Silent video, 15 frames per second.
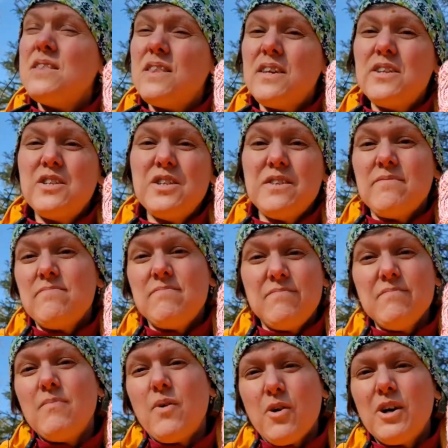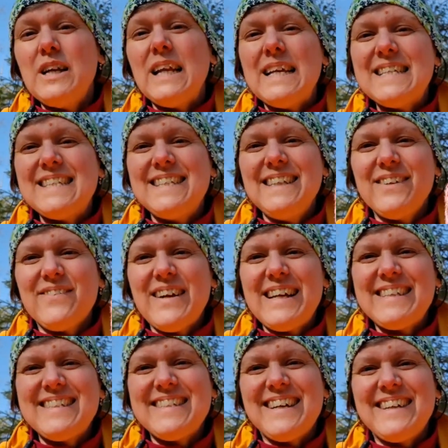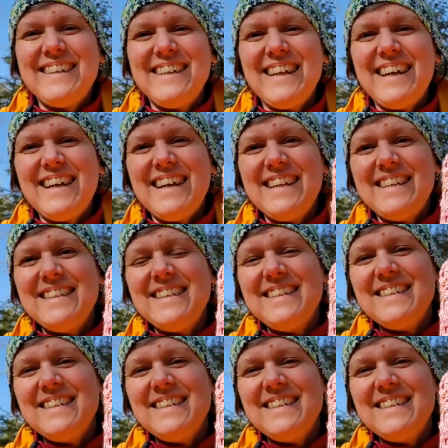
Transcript: the more or less direct sunlight